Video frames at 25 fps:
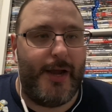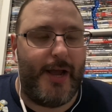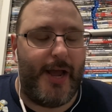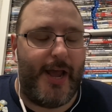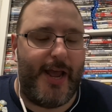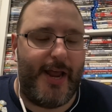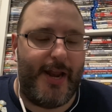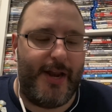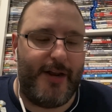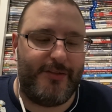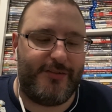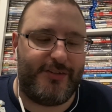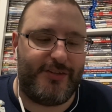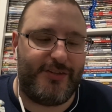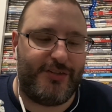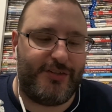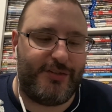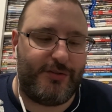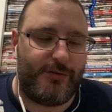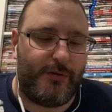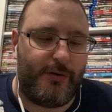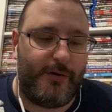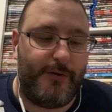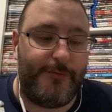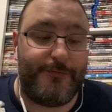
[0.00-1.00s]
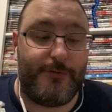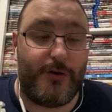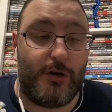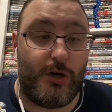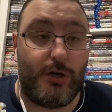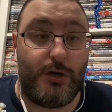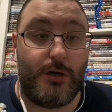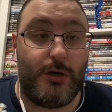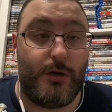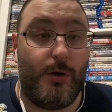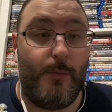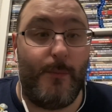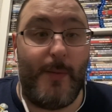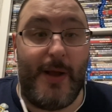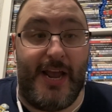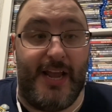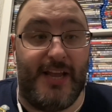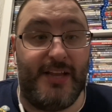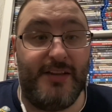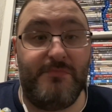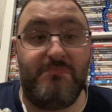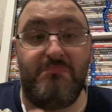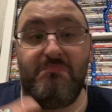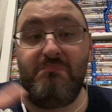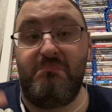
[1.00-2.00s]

and it's a story of Kurt Cobain